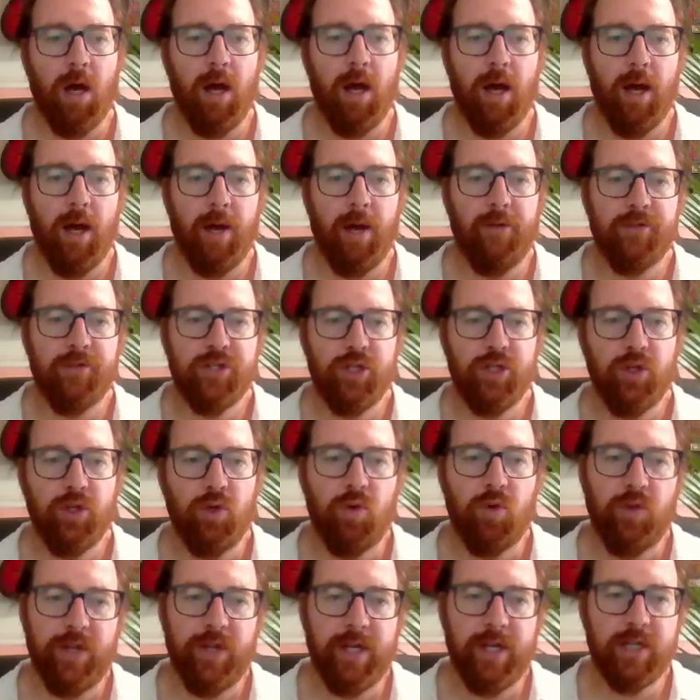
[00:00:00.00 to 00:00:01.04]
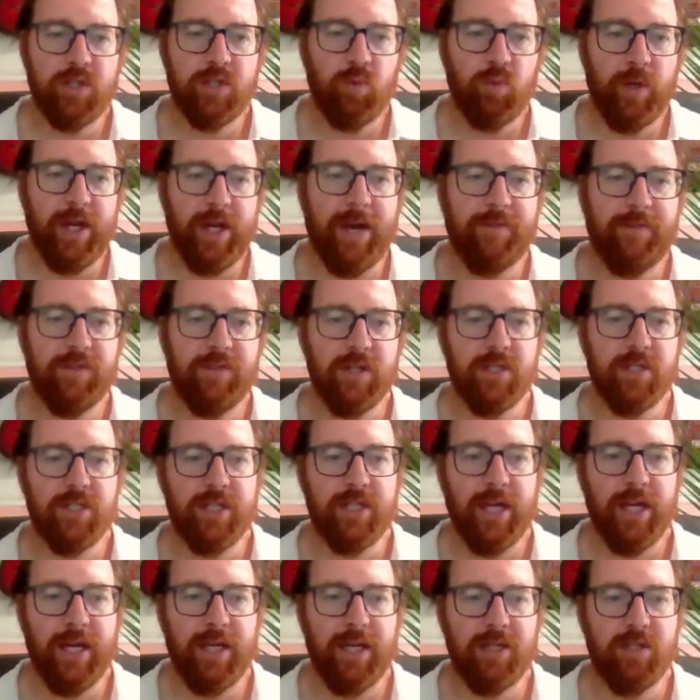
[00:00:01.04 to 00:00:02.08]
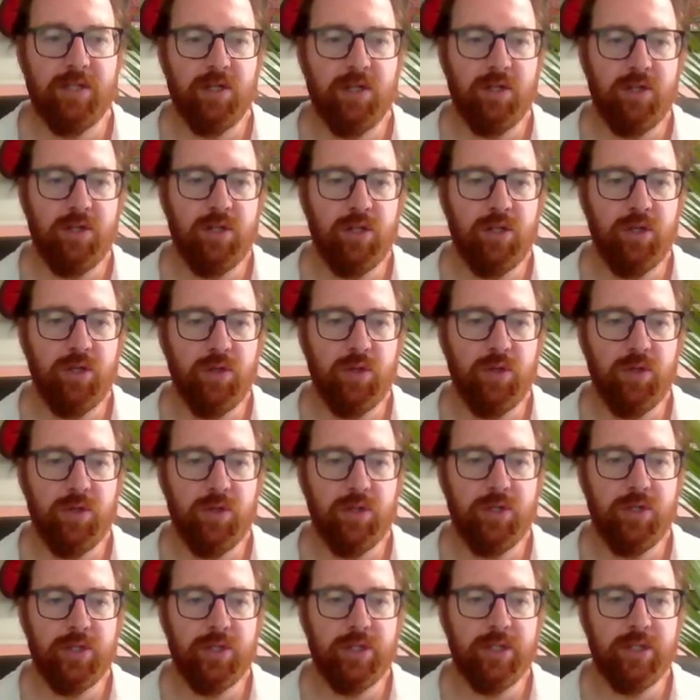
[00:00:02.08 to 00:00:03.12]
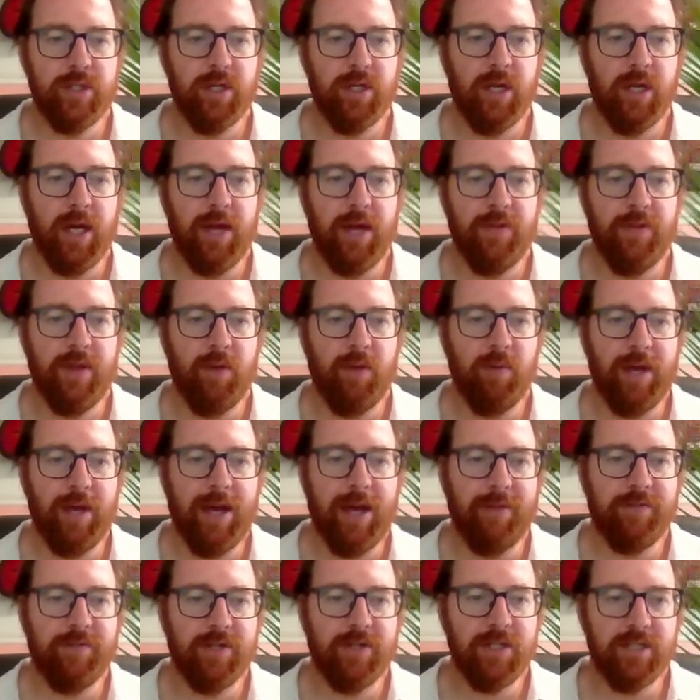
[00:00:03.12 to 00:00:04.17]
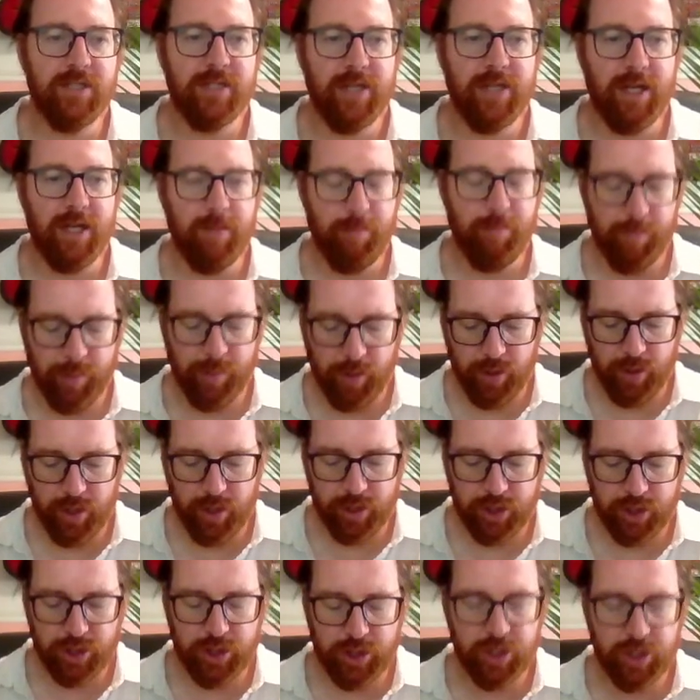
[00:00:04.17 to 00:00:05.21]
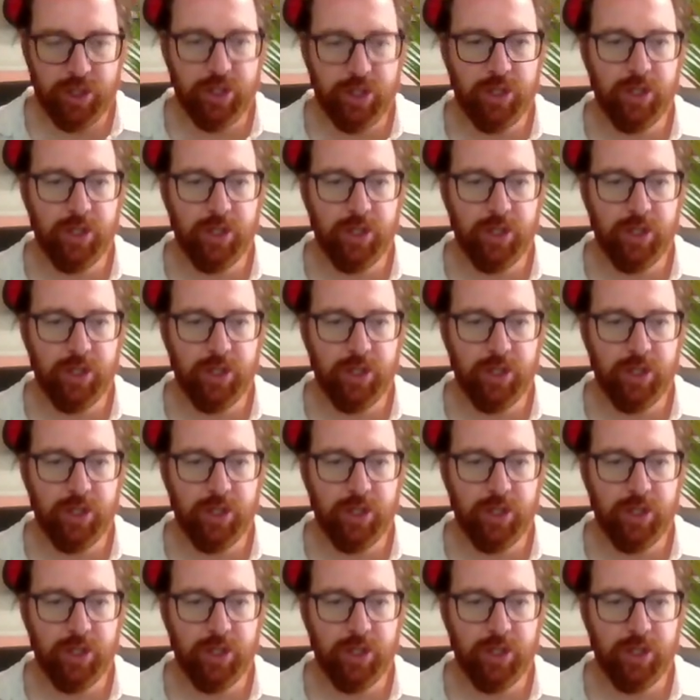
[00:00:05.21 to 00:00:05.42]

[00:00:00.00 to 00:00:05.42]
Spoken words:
to this, we have to say to-dos, and then we have to say push,